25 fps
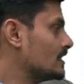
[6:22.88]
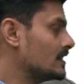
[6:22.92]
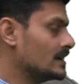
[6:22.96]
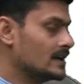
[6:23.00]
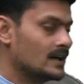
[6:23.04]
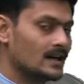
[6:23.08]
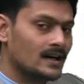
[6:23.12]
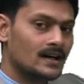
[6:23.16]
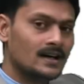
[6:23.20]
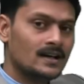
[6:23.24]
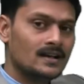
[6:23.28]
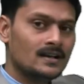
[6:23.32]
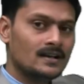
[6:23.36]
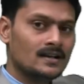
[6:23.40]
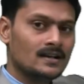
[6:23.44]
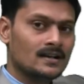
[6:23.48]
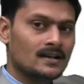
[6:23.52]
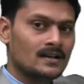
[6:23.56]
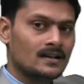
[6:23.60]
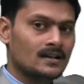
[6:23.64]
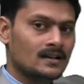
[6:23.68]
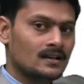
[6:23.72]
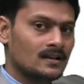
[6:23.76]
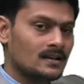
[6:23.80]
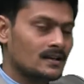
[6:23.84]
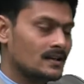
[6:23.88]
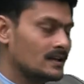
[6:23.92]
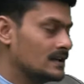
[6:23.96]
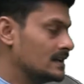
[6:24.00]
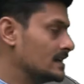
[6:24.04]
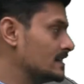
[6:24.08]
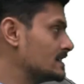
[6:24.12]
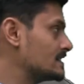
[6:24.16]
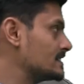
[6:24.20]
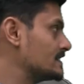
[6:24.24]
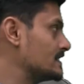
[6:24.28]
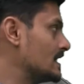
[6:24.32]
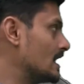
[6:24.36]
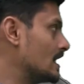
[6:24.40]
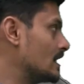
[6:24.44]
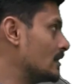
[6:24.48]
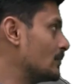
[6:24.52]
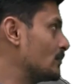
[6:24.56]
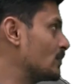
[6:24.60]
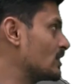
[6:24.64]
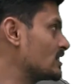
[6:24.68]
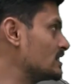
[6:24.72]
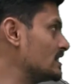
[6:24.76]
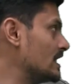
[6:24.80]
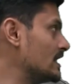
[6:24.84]
Here is the
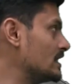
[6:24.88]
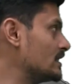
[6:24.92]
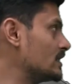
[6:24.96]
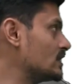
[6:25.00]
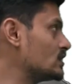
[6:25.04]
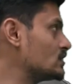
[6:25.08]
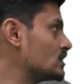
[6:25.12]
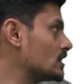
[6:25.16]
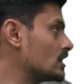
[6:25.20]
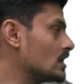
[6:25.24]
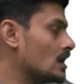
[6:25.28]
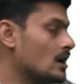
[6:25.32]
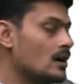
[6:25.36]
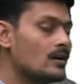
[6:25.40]
representation